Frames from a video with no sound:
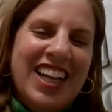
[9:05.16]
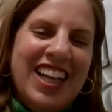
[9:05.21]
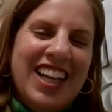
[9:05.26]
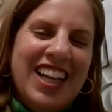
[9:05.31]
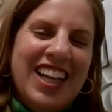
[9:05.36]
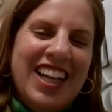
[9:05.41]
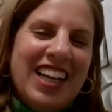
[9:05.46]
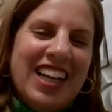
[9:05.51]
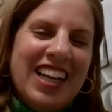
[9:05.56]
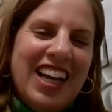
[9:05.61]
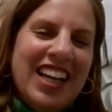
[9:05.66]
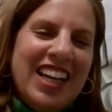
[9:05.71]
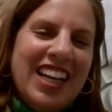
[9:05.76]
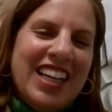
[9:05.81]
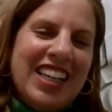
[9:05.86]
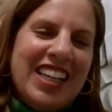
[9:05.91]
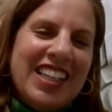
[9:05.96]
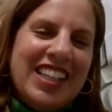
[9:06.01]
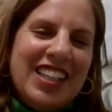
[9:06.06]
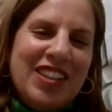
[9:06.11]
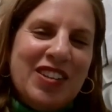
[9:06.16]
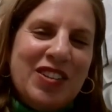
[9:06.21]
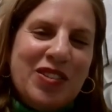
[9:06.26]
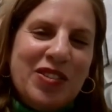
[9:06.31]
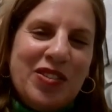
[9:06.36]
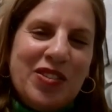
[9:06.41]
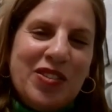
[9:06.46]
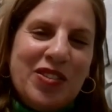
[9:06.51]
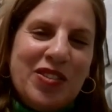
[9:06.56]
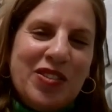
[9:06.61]
Mm-hmm.
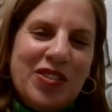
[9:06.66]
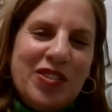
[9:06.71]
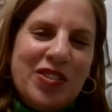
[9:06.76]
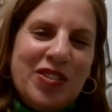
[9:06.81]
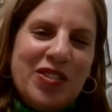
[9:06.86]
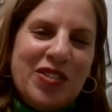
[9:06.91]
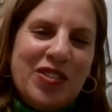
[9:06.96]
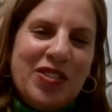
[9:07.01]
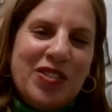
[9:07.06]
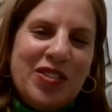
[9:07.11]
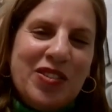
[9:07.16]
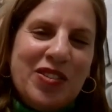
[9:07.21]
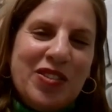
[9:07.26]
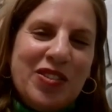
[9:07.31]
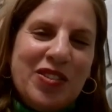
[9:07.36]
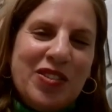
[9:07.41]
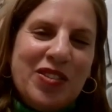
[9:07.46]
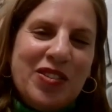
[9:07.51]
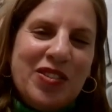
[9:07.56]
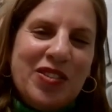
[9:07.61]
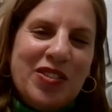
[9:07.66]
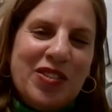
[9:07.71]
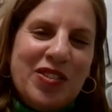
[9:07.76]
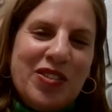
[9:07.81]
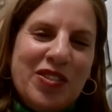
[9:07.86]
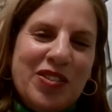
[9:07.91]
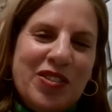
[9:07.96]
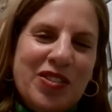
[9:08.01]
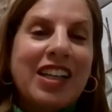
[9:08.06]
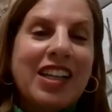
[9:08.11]
And so
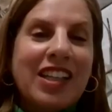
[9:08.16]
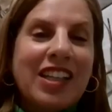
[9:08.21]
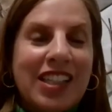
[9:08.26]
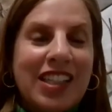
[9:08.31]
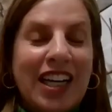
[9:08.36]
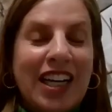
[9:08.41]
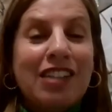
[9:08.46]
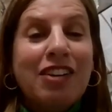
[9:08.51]
um, they drink